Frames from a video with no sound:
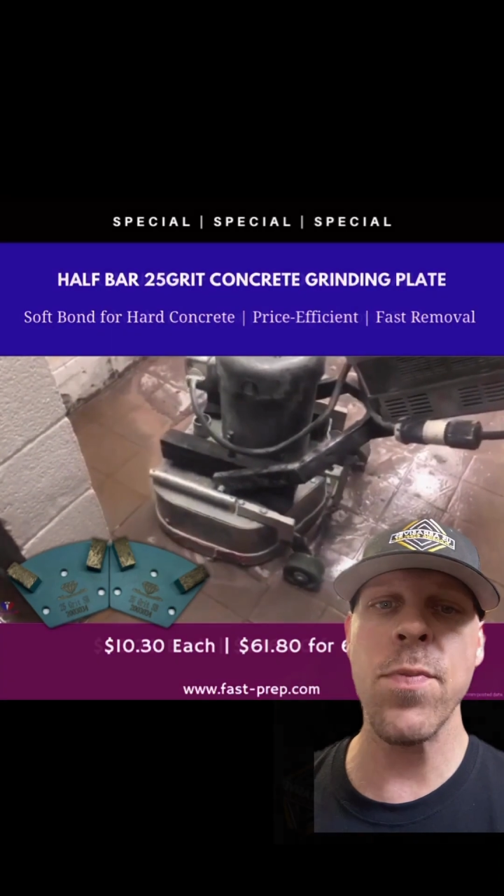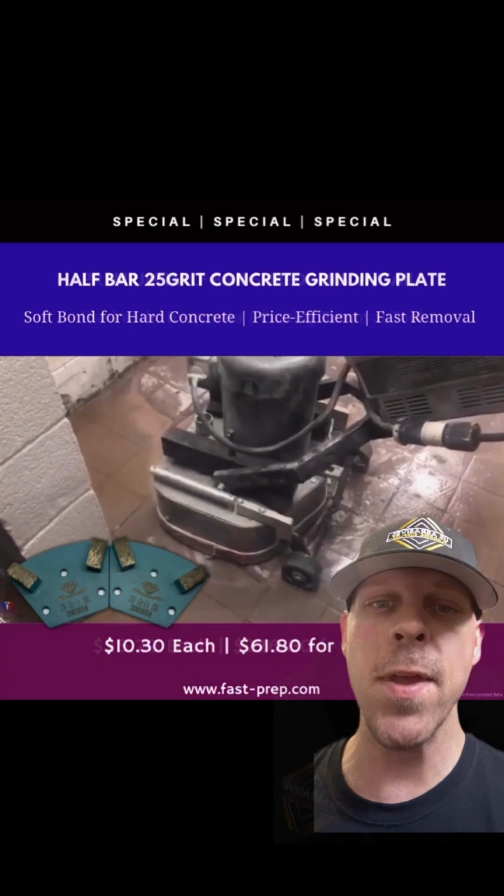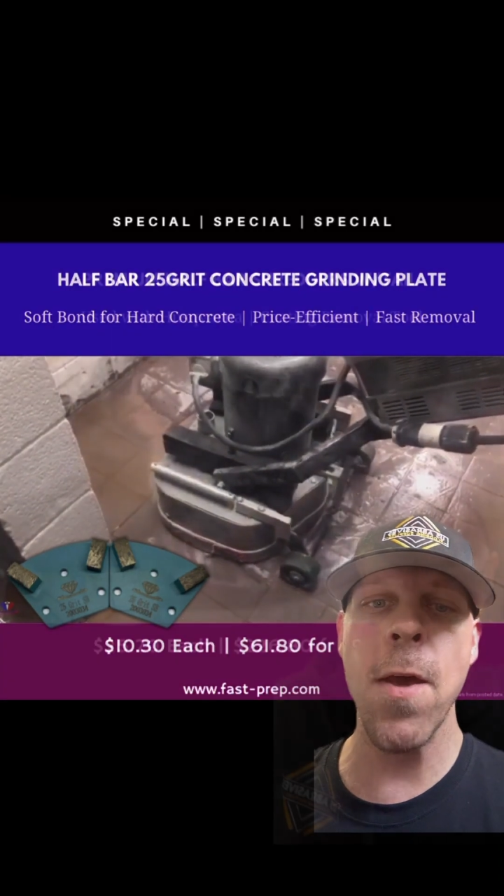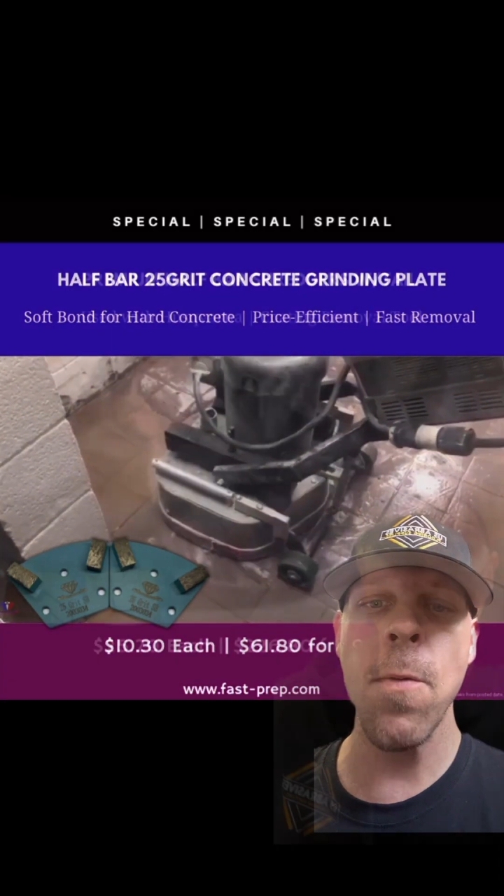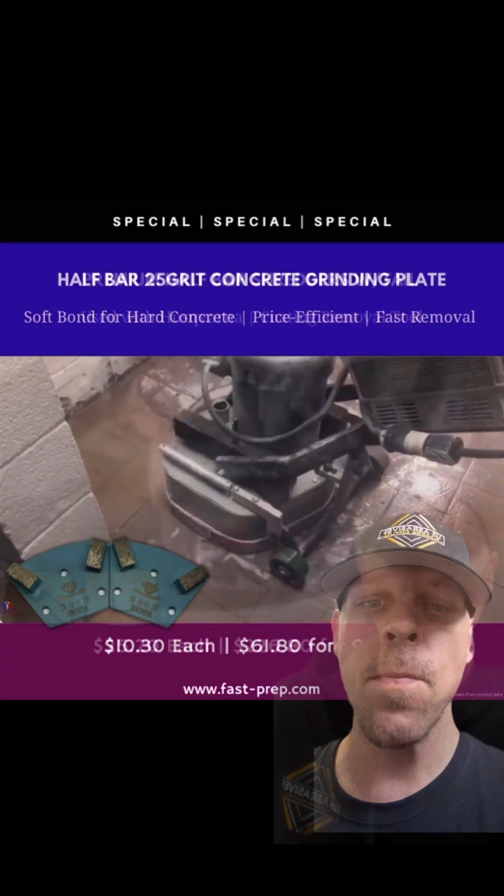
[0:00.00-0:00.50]
me
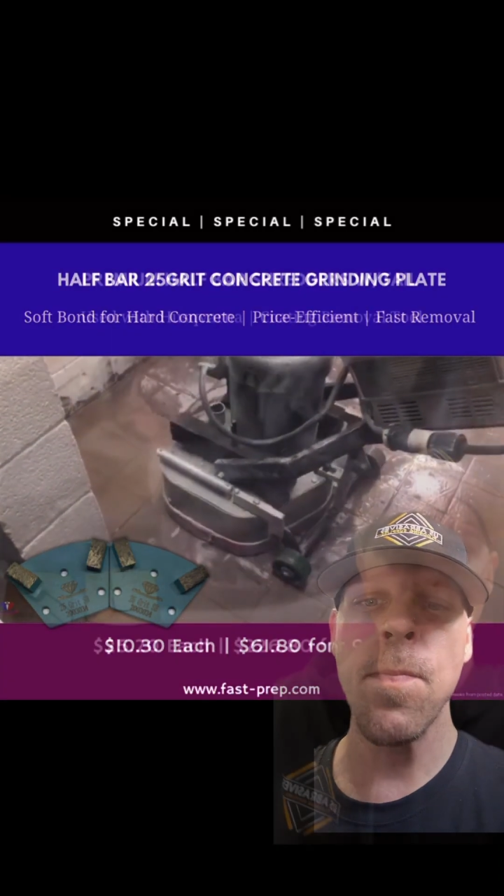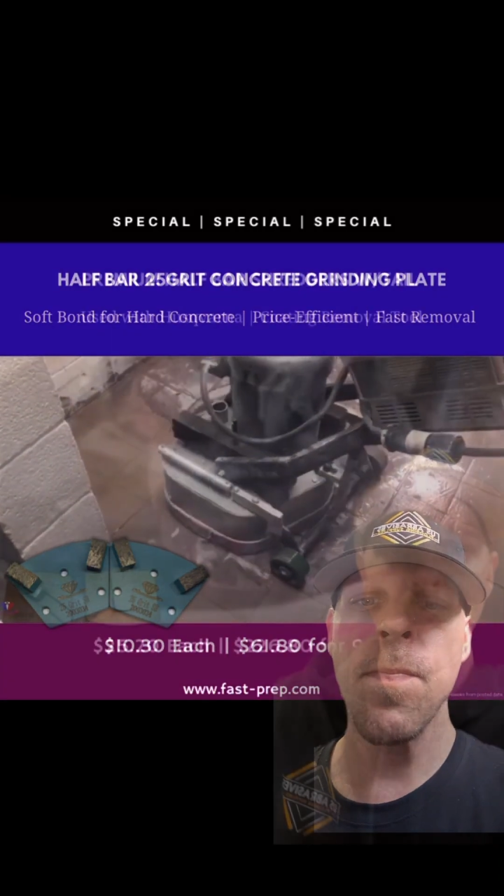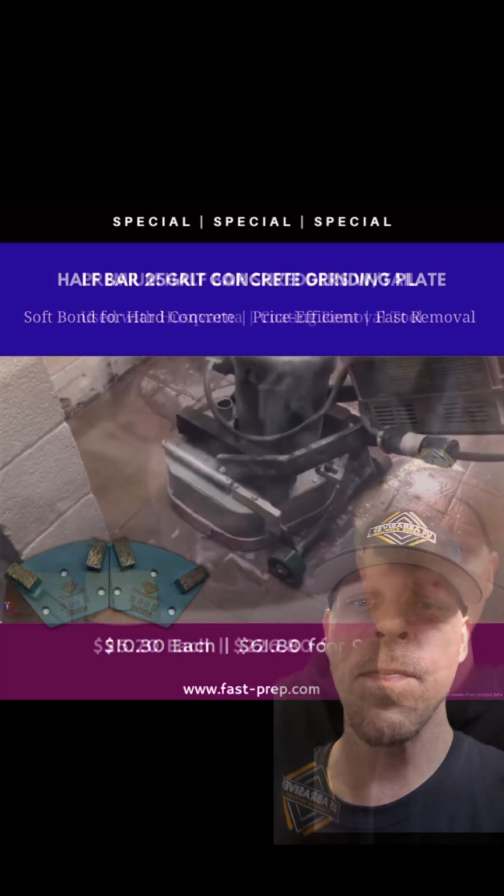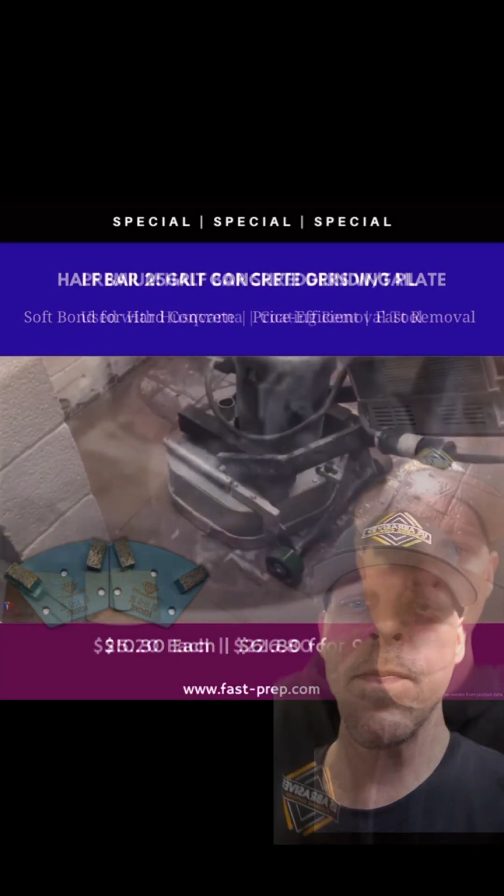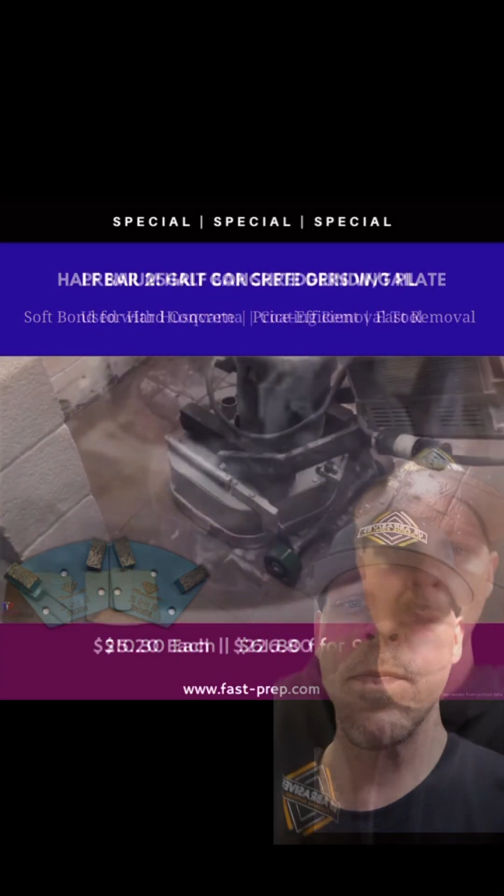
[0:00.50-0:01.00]
now.
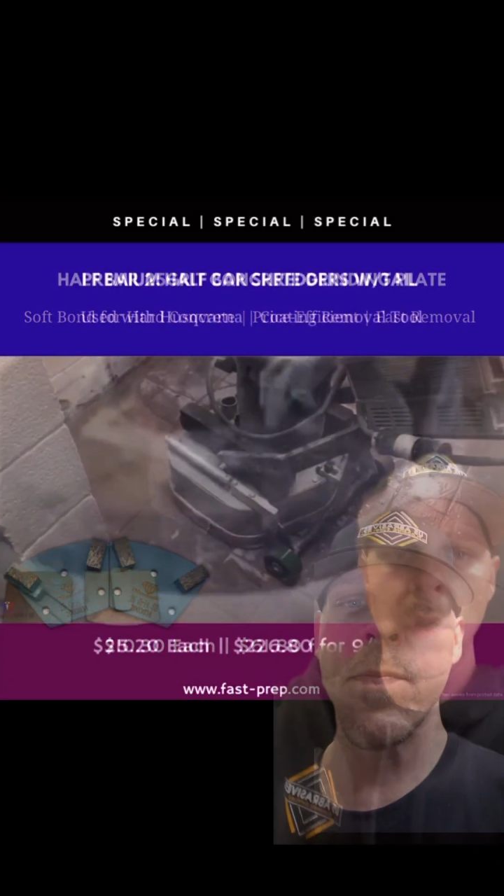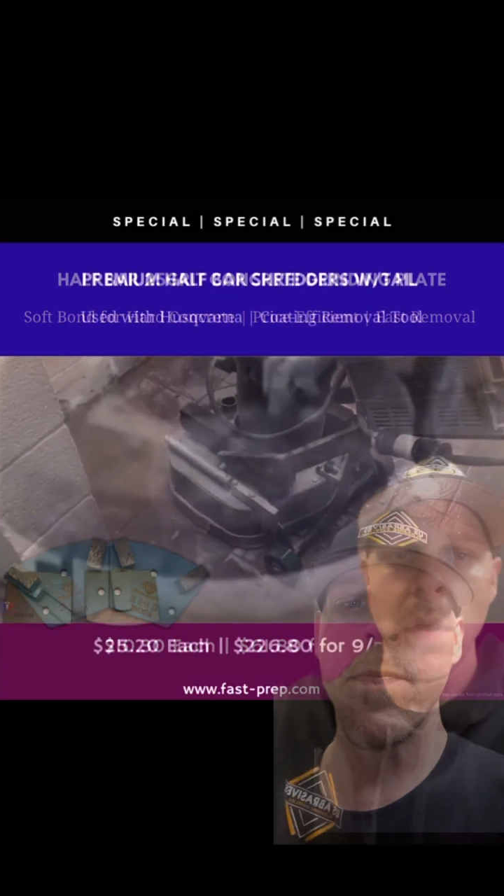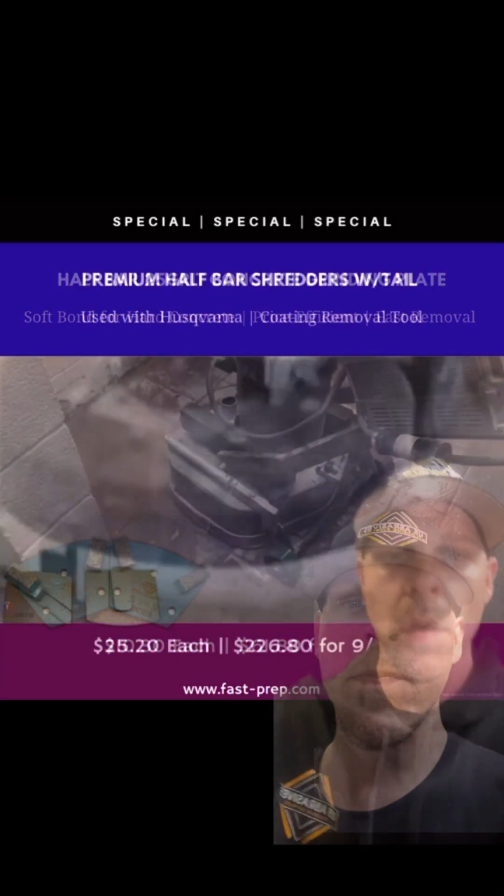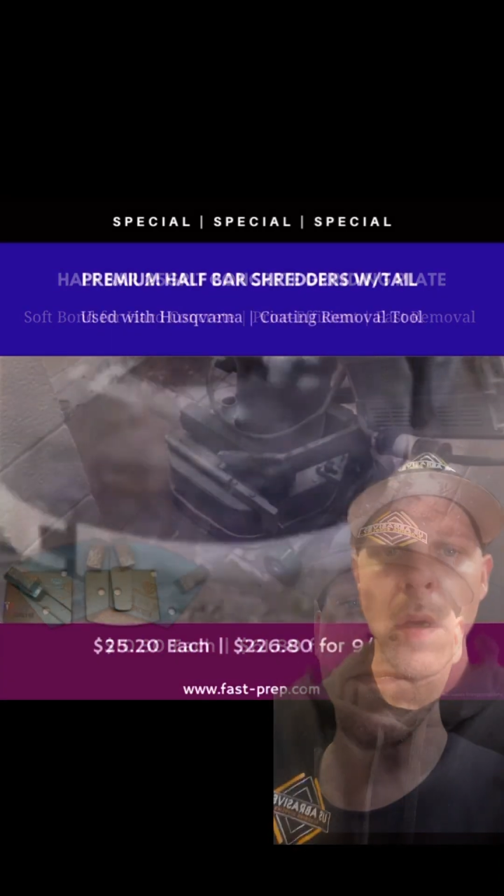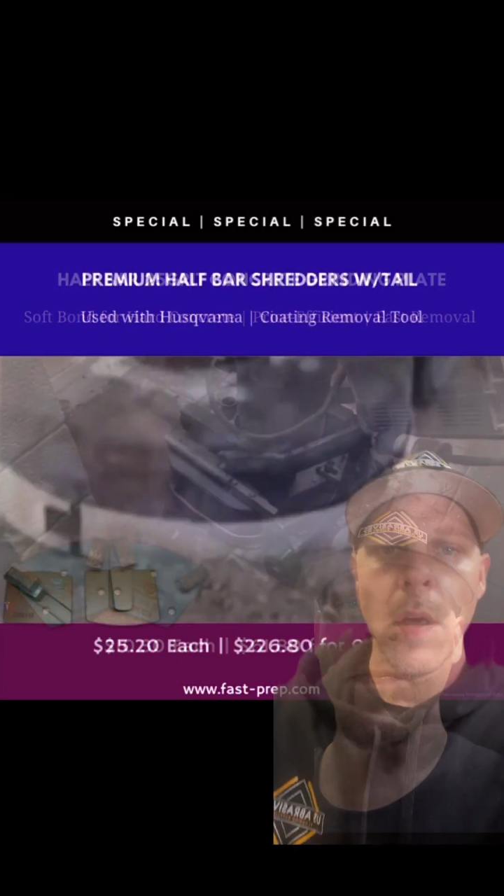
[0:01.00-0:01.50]

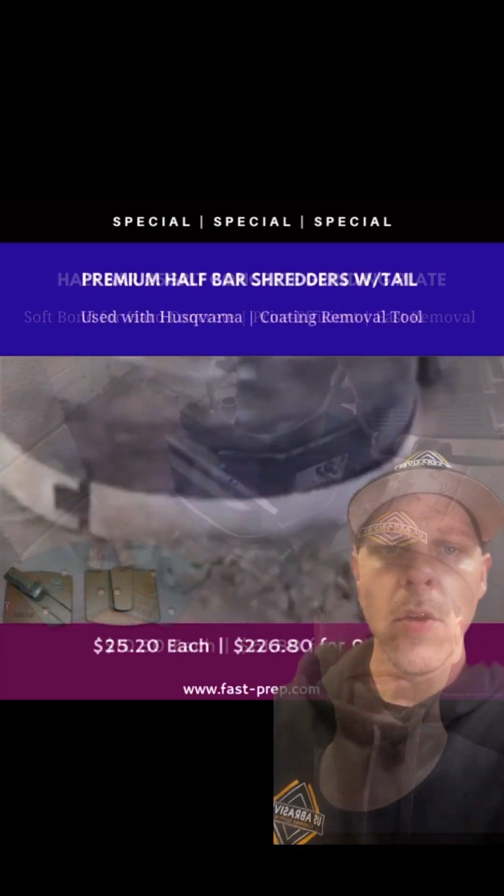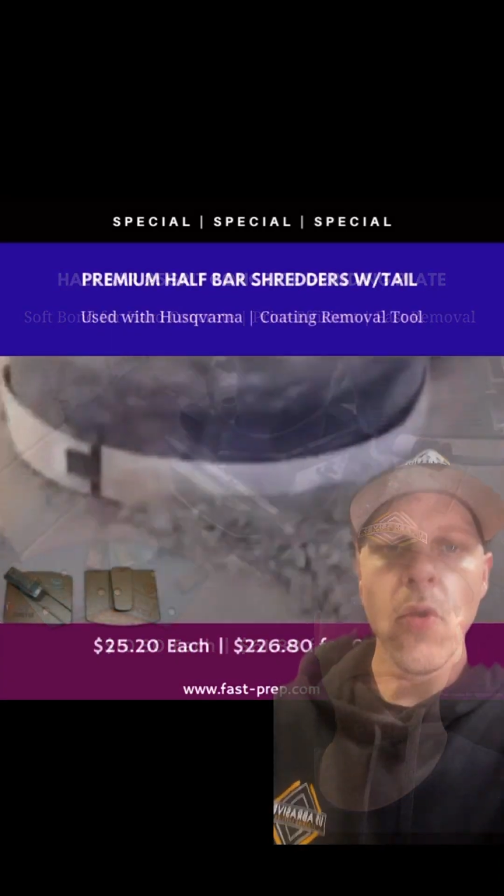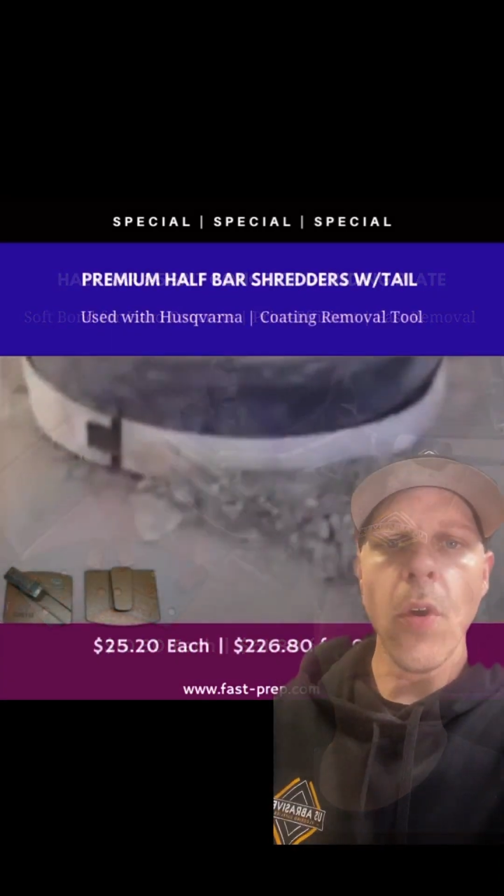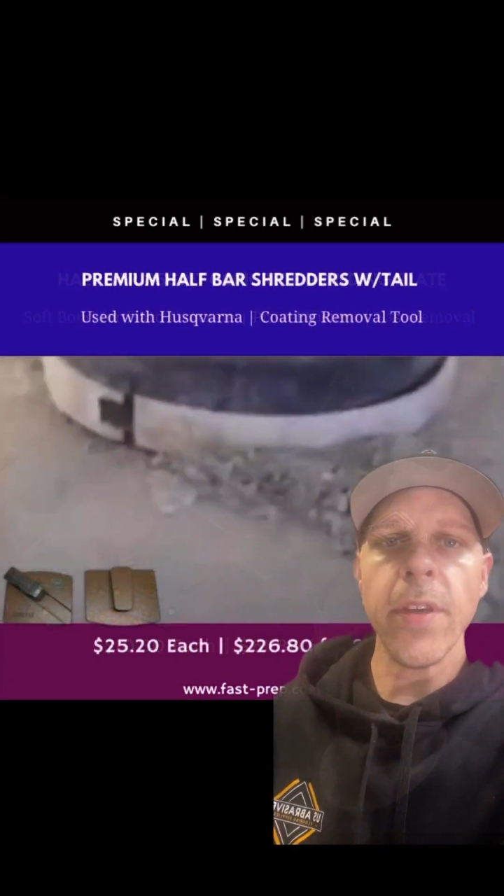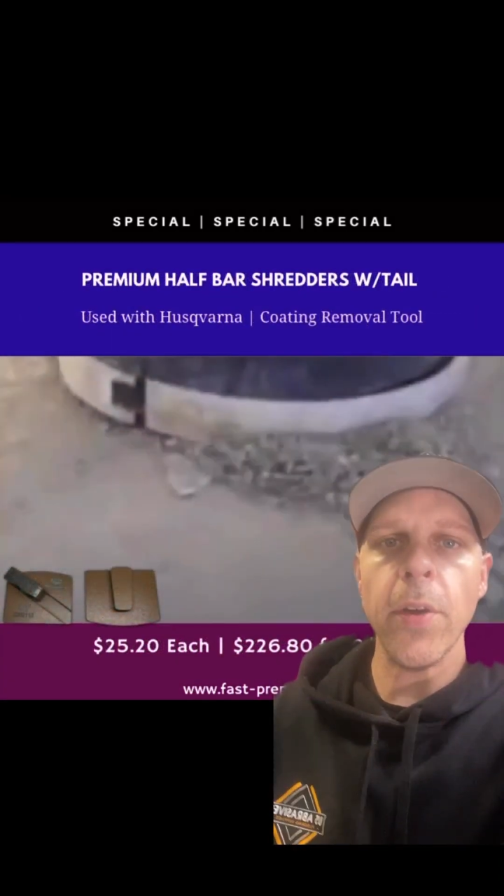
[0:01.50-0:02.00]
Jordan